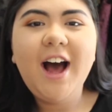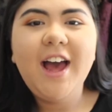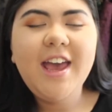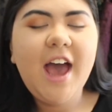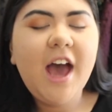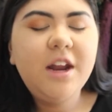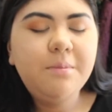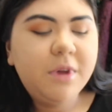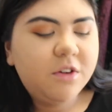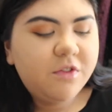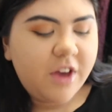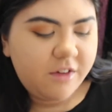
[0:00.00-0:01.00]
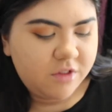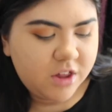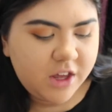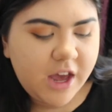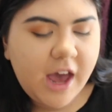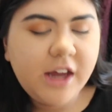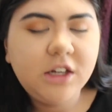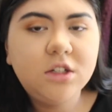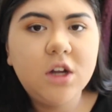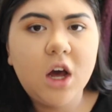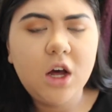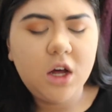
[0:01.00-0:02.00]
It had a bit of everything. It
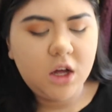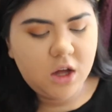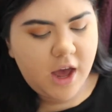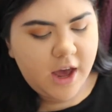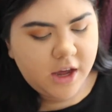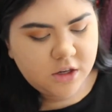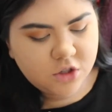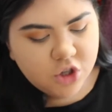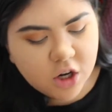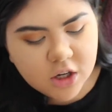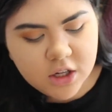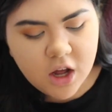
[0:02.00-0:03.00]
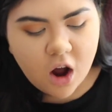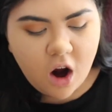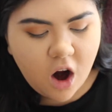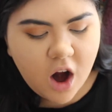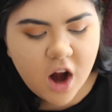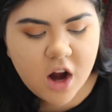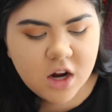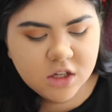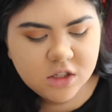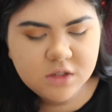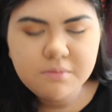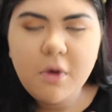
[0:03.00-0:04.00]
had chocolate
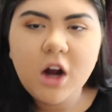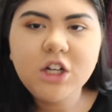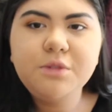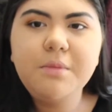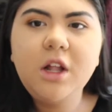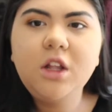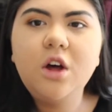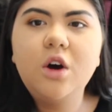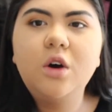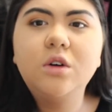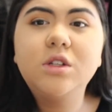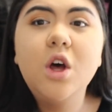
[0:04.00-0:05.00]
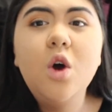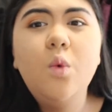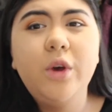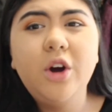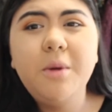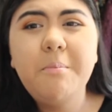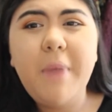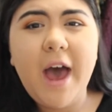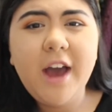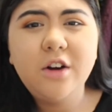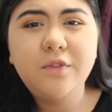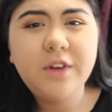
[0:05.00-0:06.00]
hearts, marshmallows. We got a
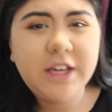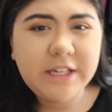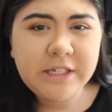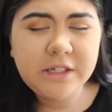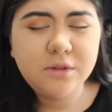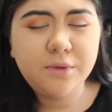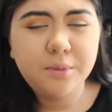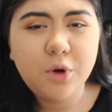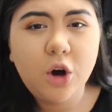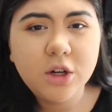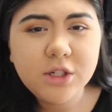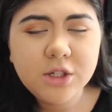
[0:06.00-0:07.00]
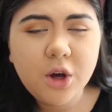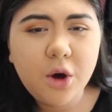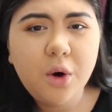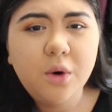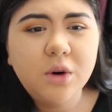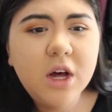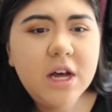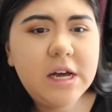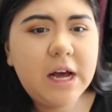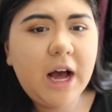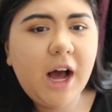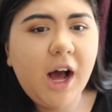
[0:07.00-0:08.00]
bag of kisses from Costco.
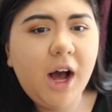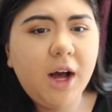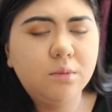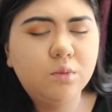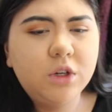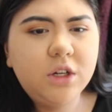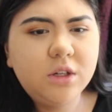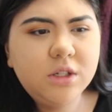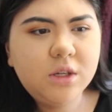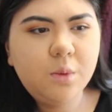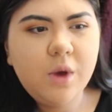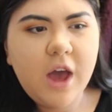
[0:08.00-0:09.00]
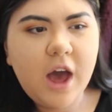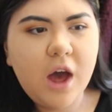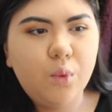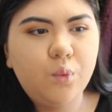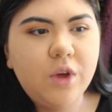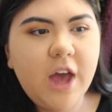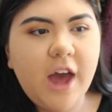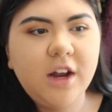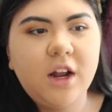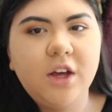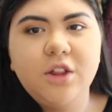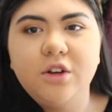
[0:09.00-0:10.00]
What else did we have? We had
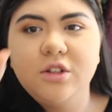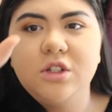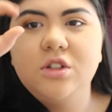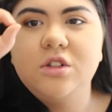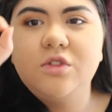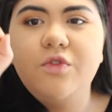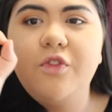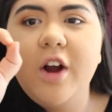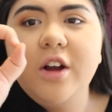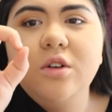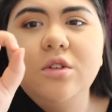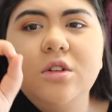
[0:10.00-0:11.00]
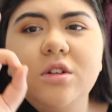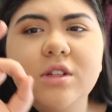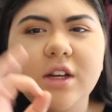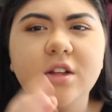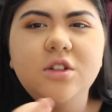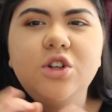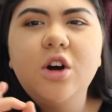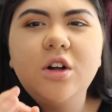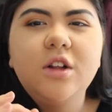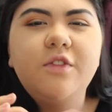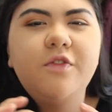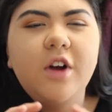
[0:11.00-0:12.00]
like those freckles, like the
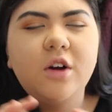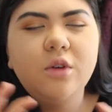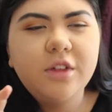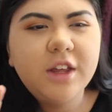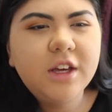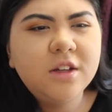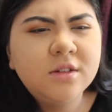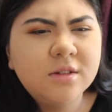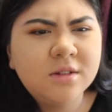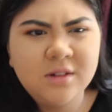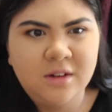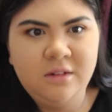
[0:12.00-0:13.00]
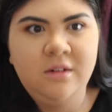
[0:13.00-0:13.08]
chocolate freckle things.